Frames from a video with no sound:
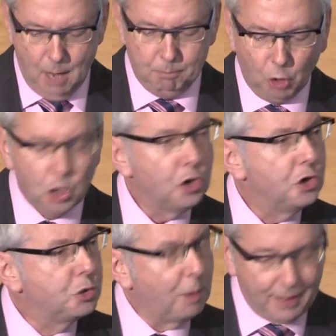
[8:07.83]

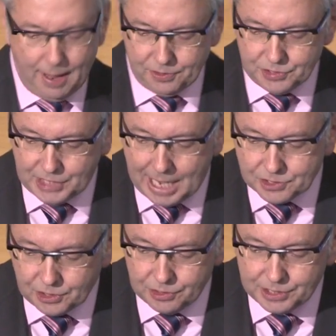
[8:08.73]
Merge with other
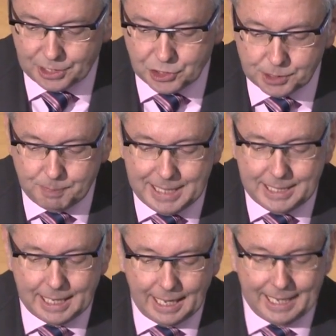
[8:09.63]
sectors such as media,